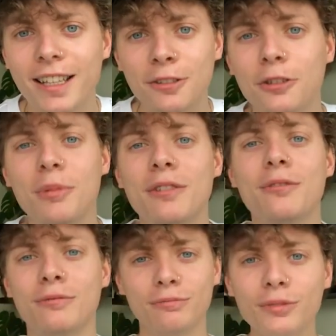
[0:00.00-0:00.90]
It's got to be,
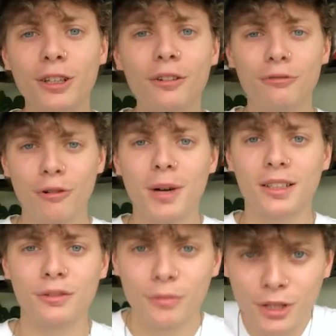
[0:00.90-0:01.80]
you know, from us, from the